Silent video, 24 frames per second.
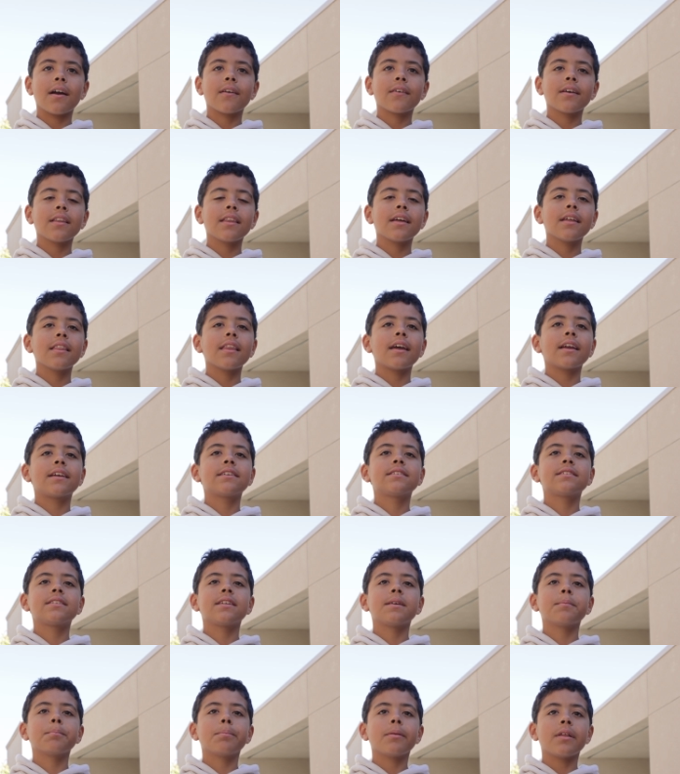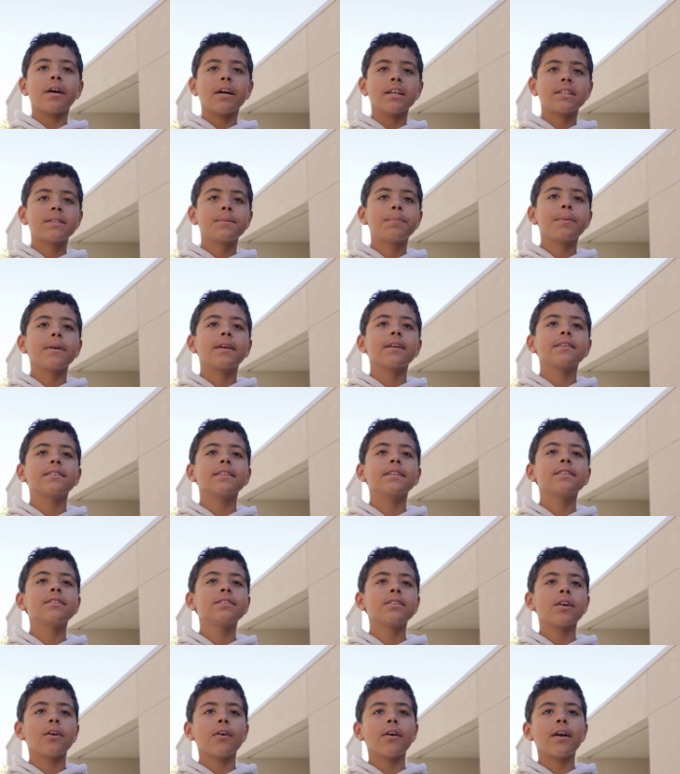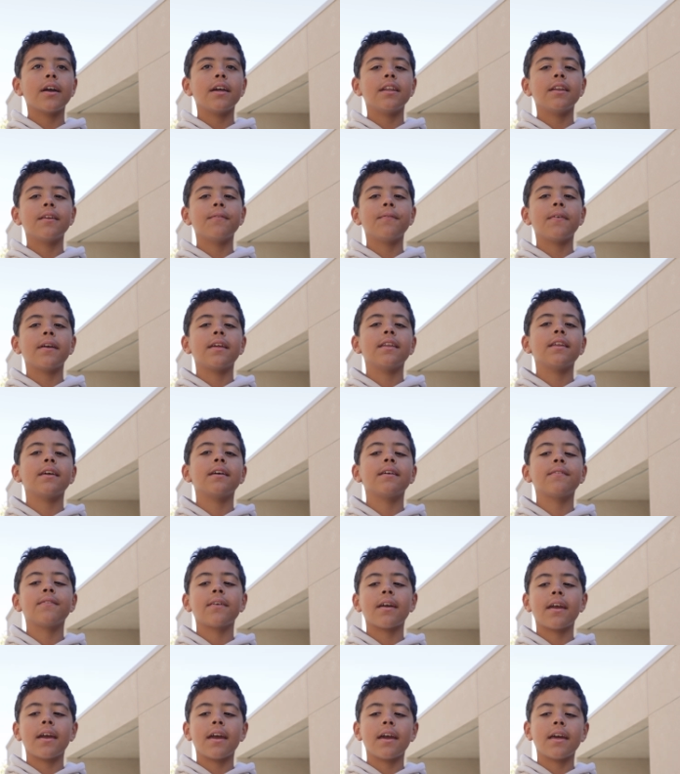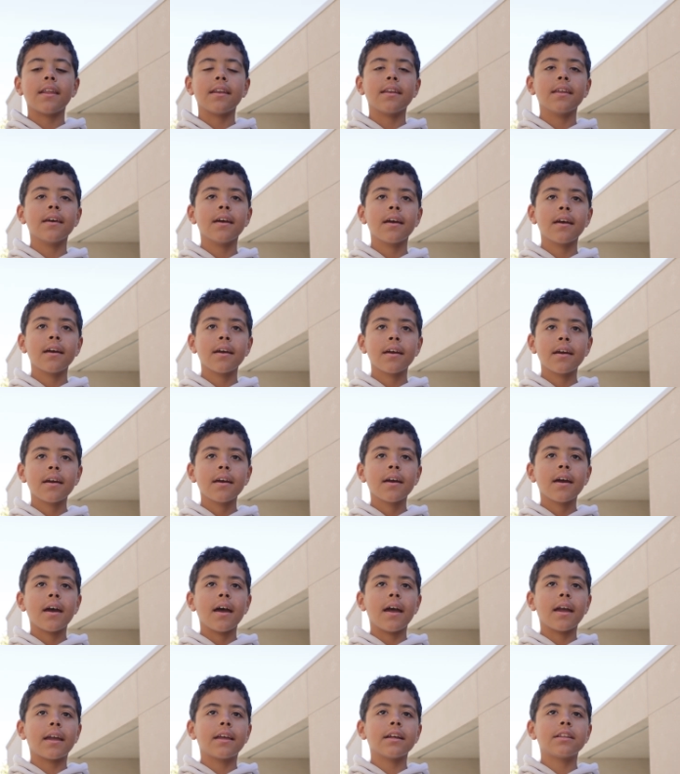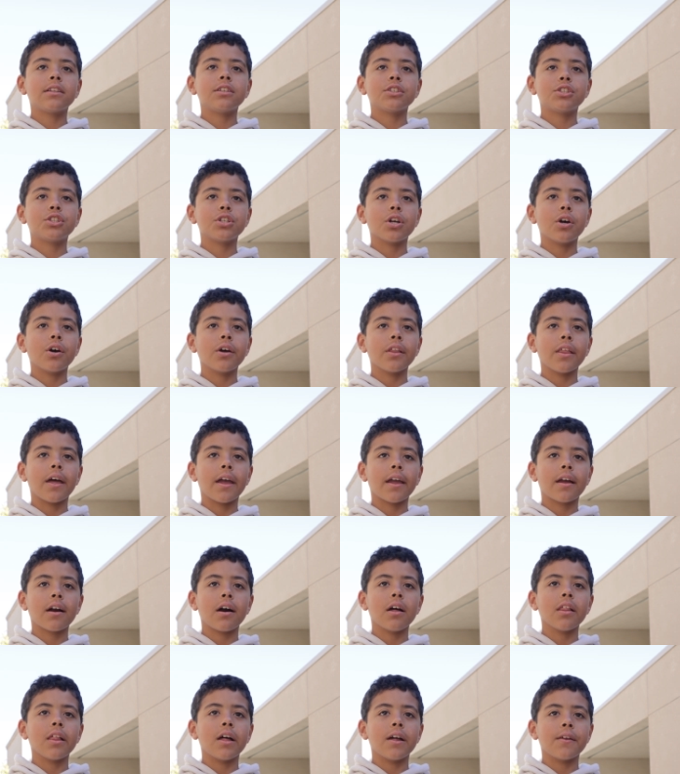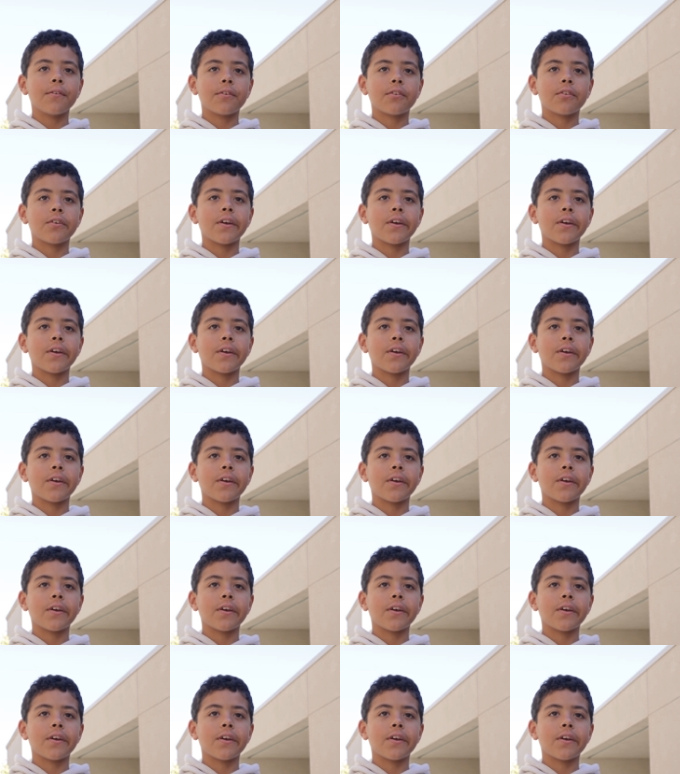I really like STEAM Plus because it's so innovative and I get to show like a lot of